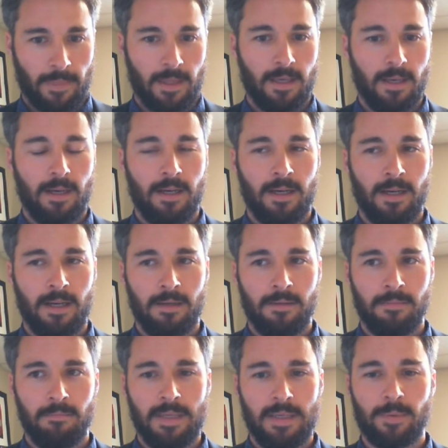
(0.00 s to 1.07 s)

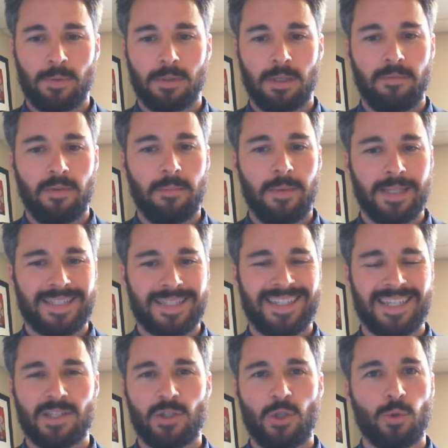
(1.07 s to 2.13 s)
People are living about
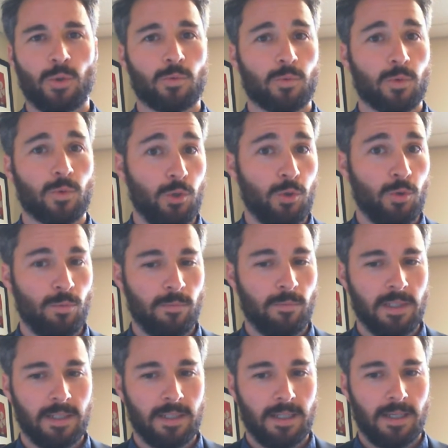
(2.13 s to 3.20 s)
6 to a room.
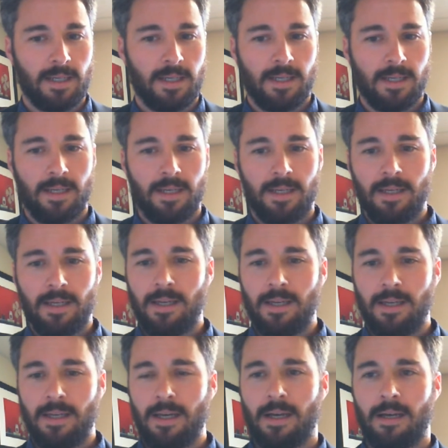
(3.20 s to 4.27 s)

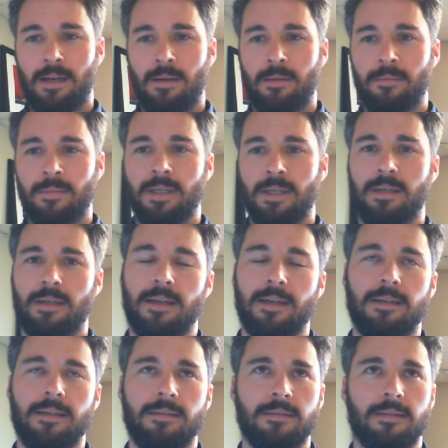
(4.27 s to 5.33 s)
I
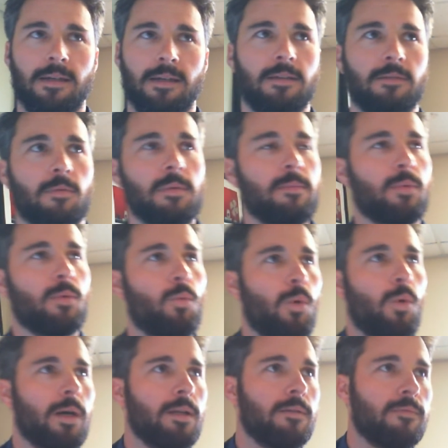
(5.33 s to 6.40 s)
can remember
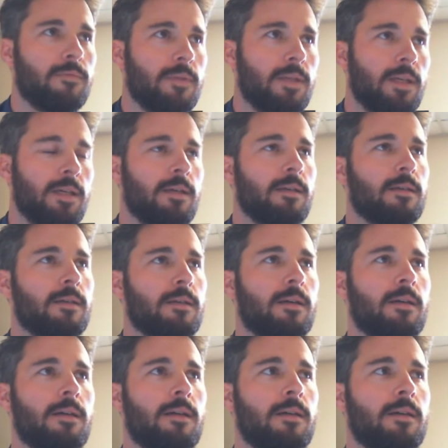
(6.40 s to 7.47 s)
one of the
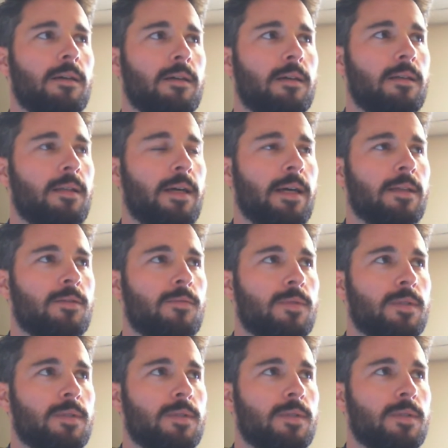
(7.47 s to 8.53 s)
clients who was
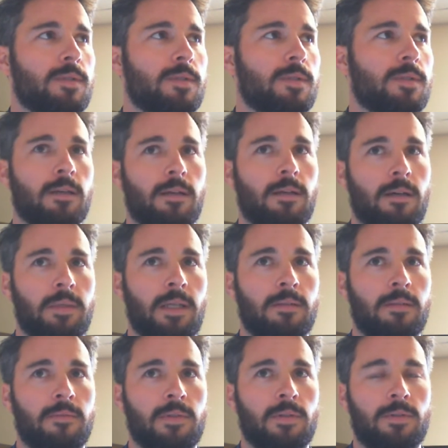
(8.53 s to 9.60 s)
giving an
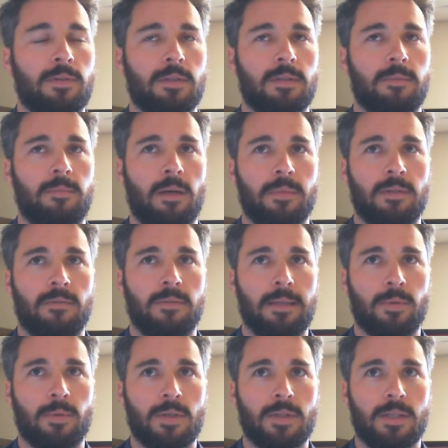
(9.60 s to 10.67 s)
interview to the Department of
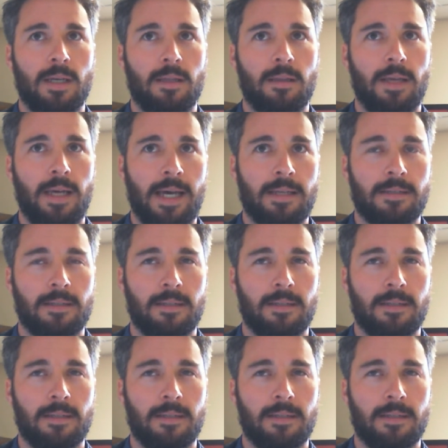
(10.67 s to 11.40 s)
Labor said that